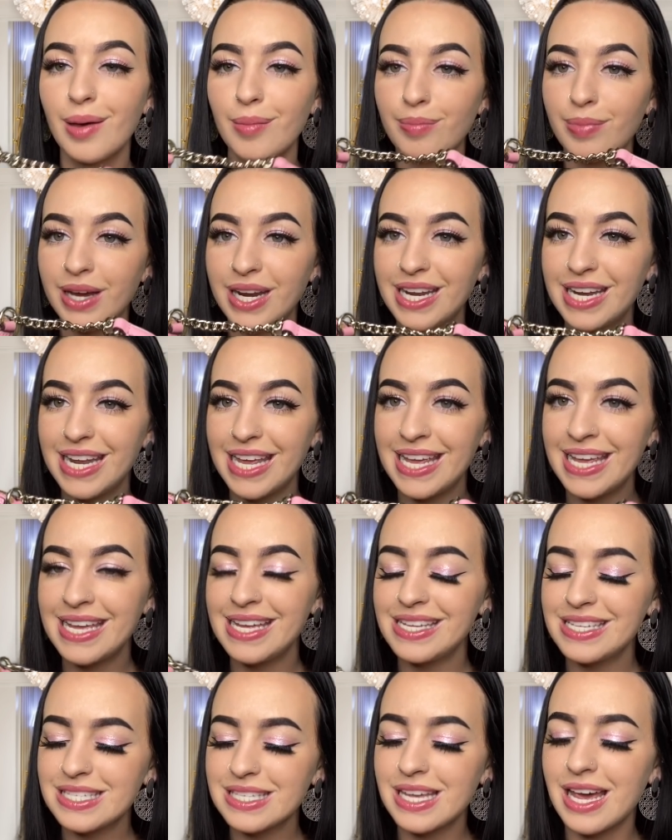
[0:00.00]
but it
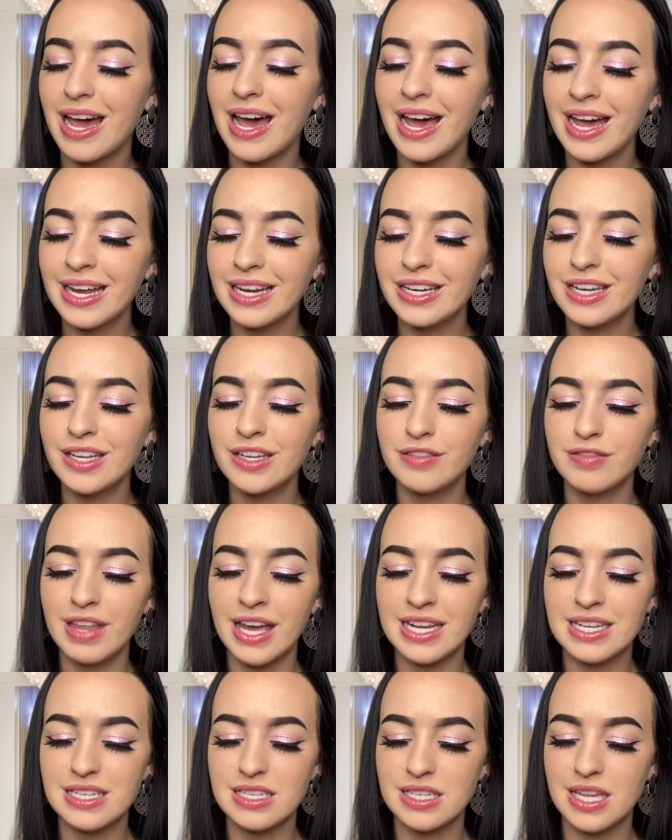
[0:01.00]
is kind of
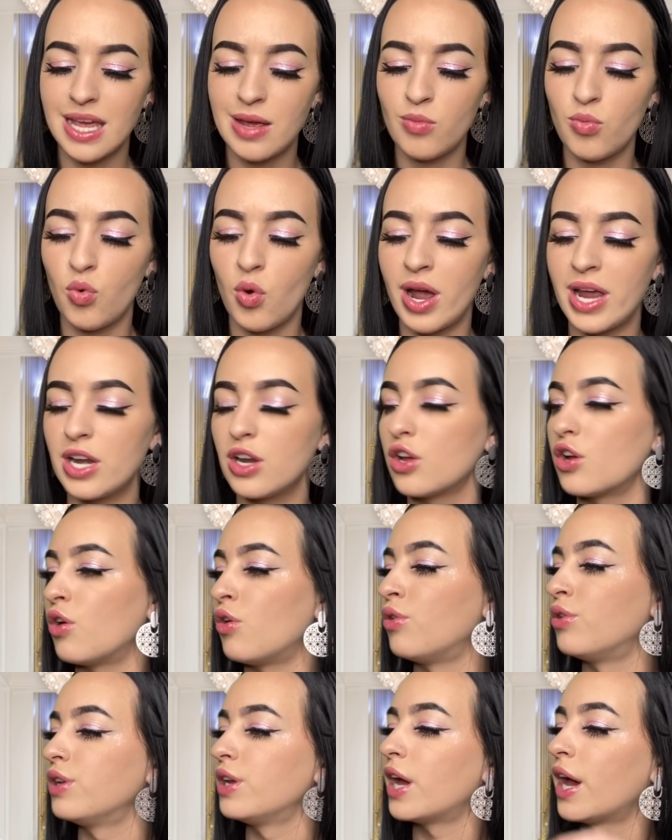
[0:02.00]
that same white
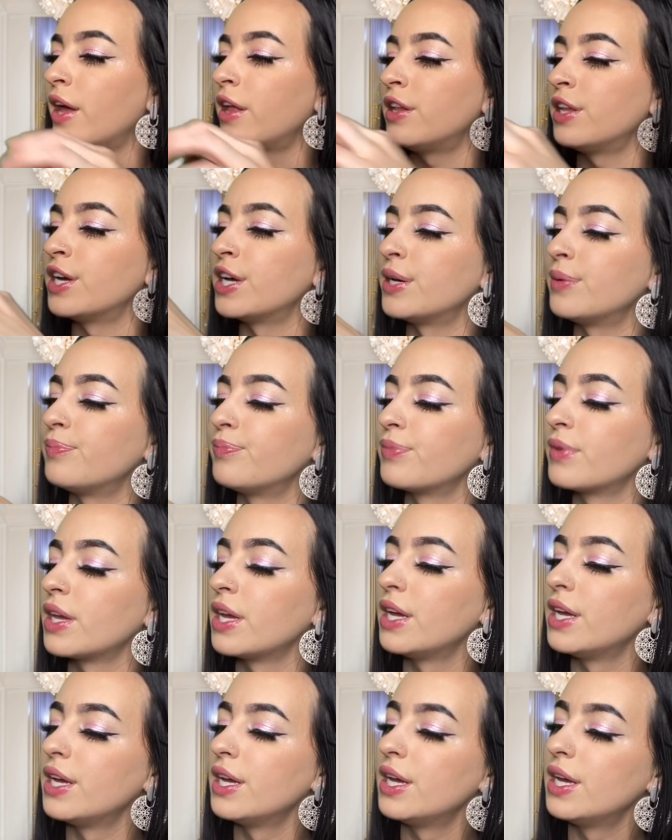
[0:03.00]
gold color.
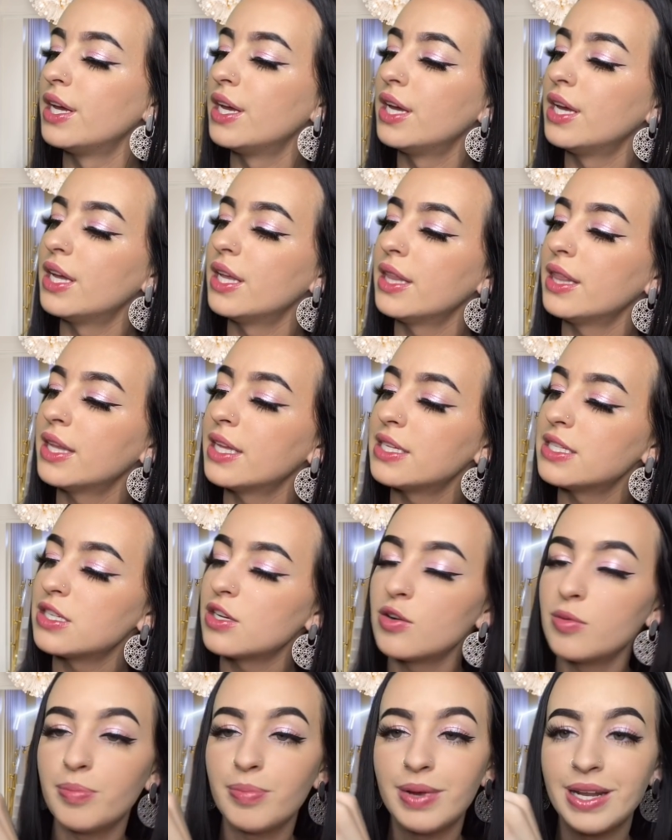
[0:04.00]
Let's
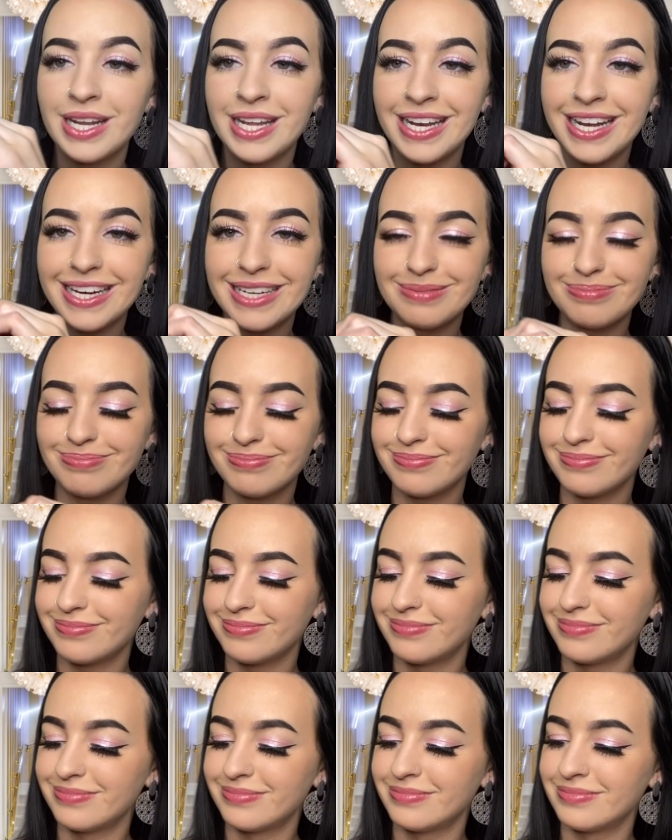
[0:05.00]
open it up.
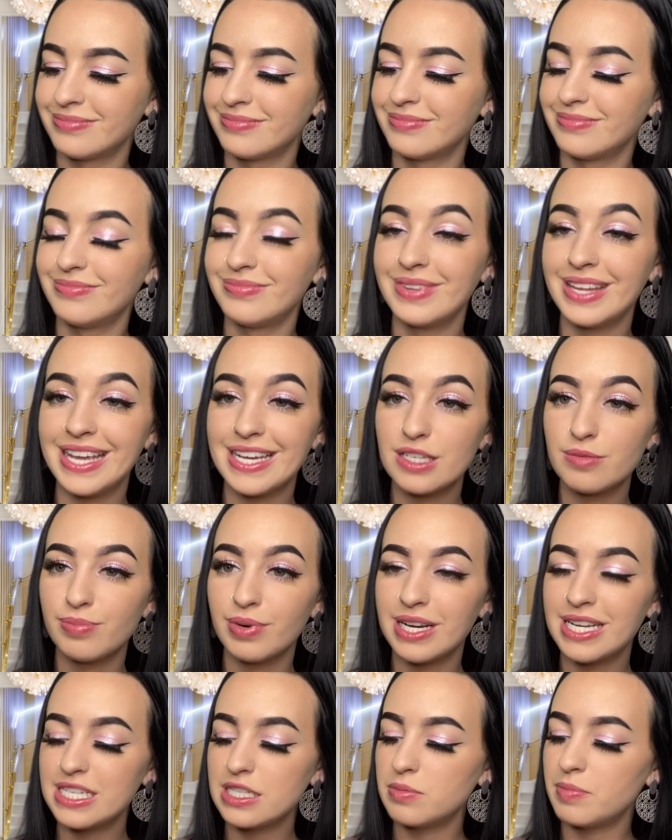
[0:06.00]
It's
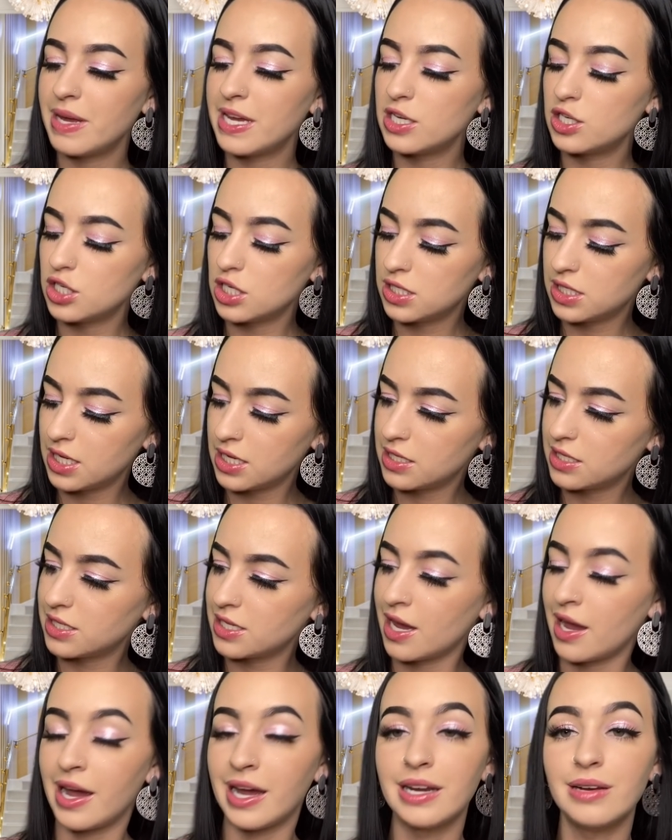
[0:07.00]
pretty spacious
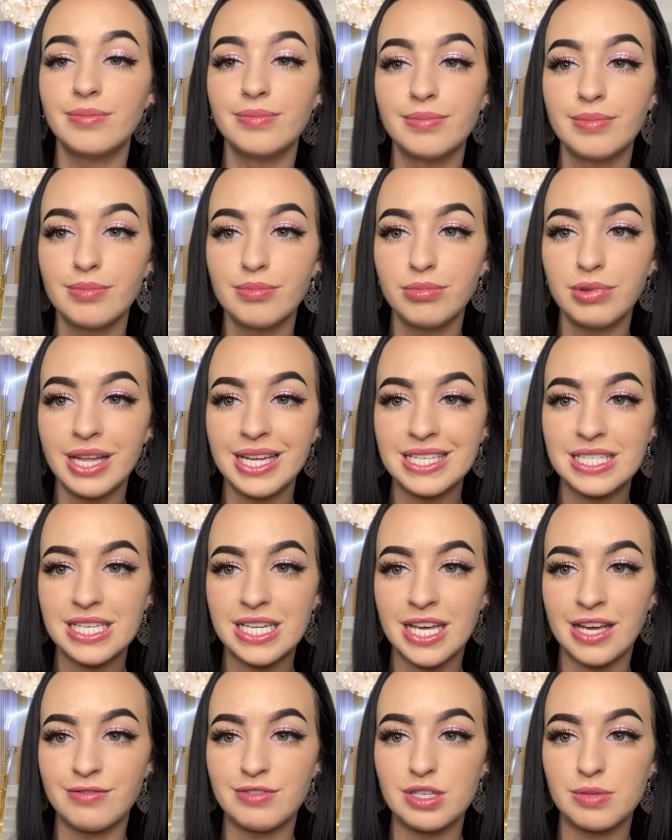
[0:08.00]
inside.
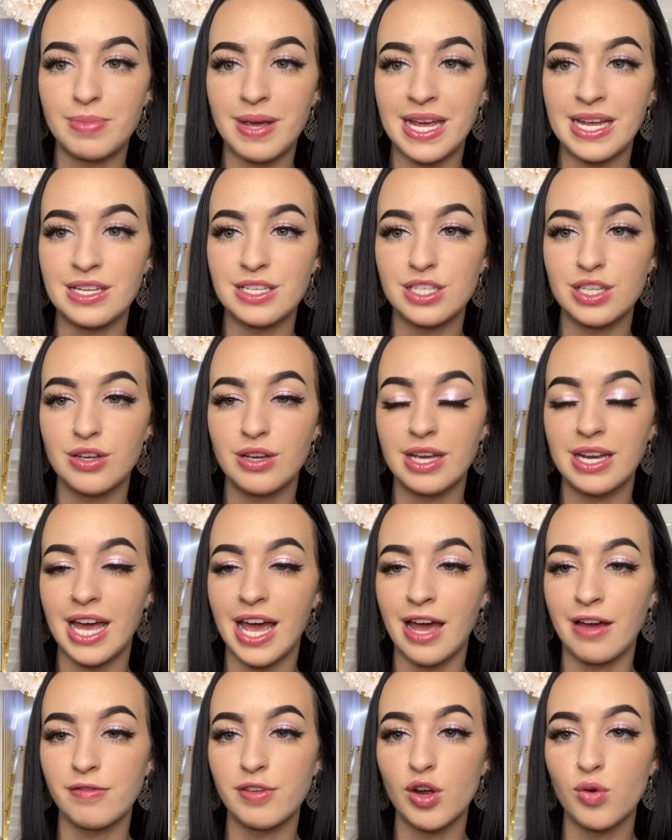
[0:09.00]
Plenty of space. You can
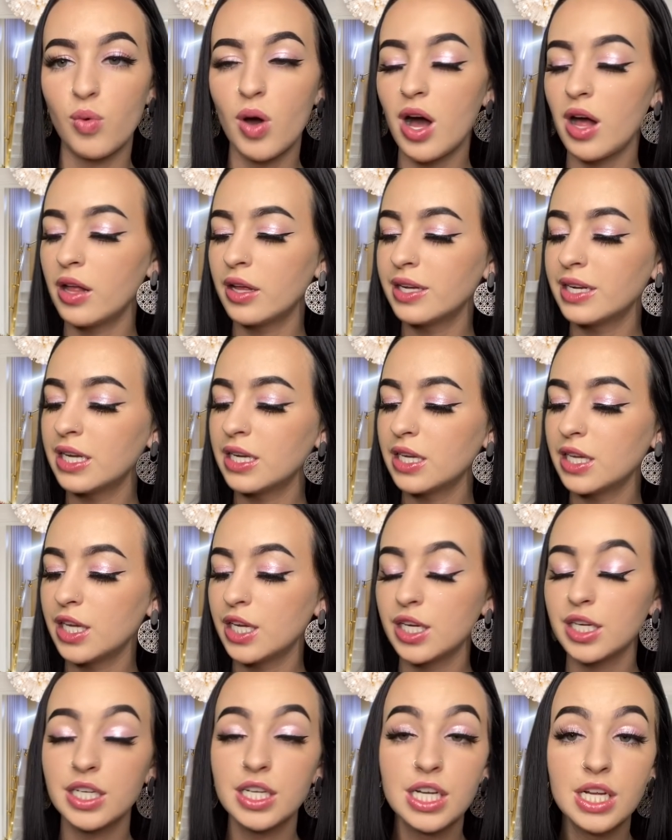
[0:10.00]
have your wallet in
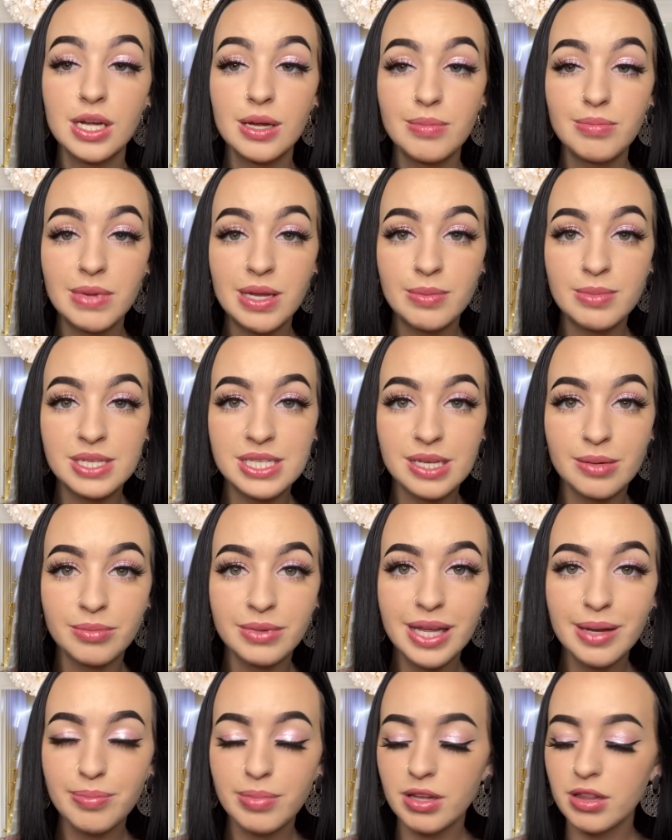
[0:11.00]
here, maybe some
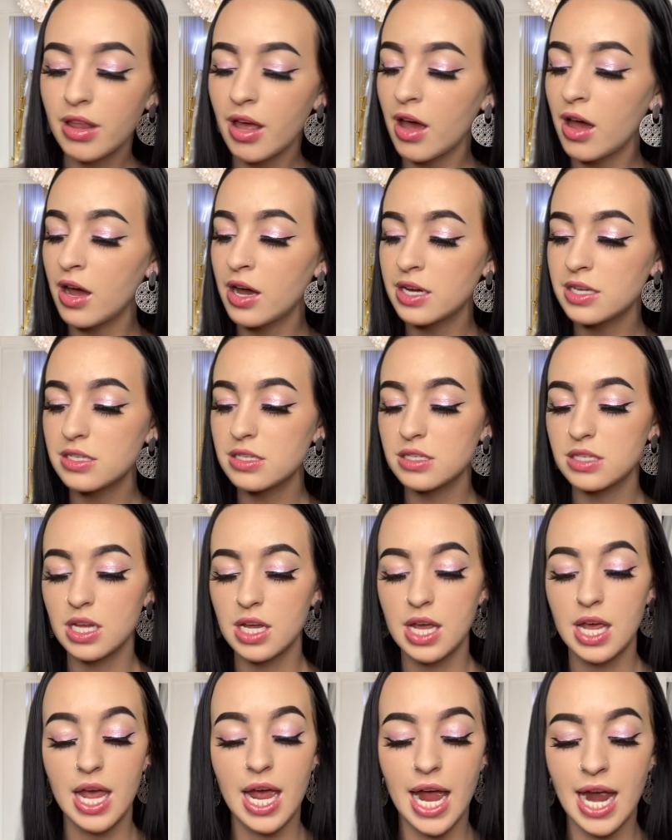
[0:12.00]
lip gloss,
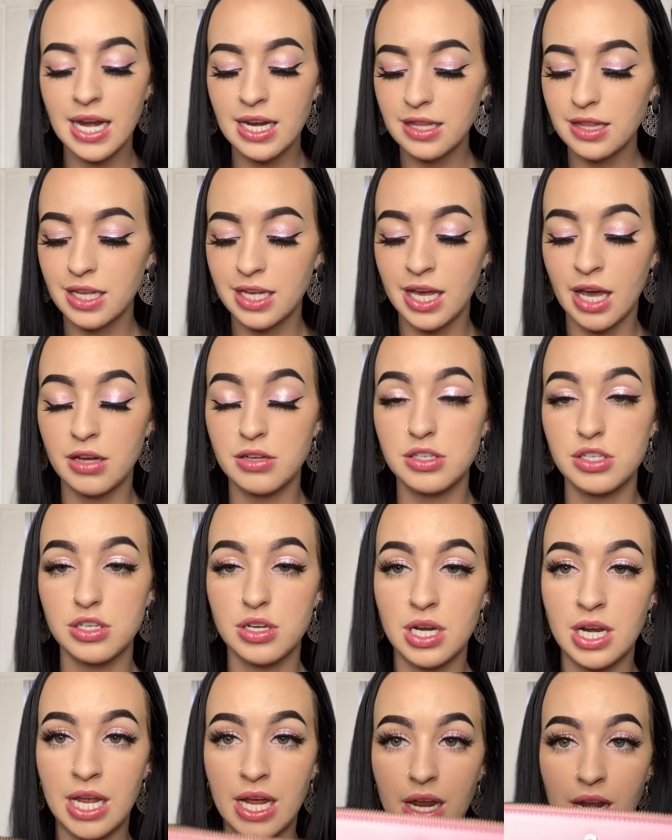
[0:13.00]
anything else
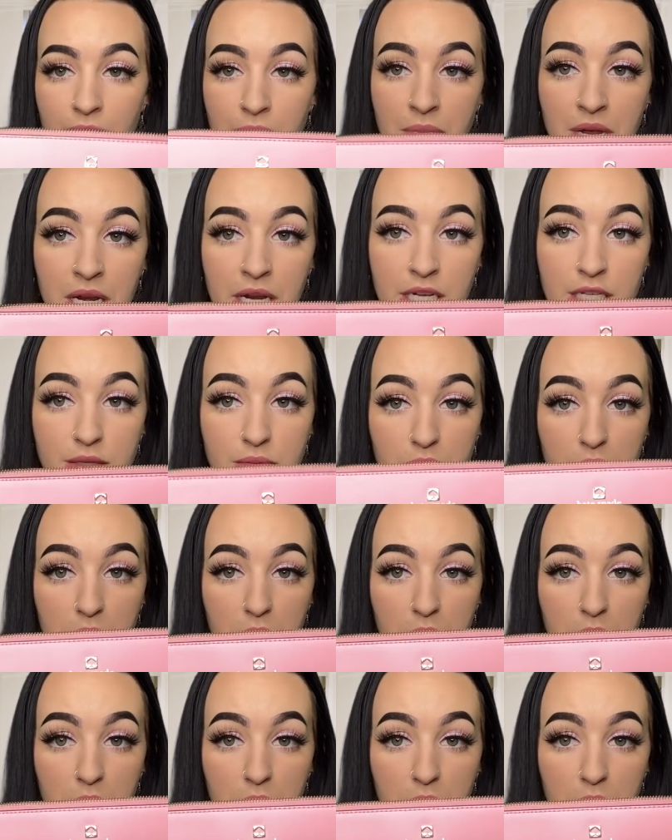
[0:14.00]
you need. I mean, it's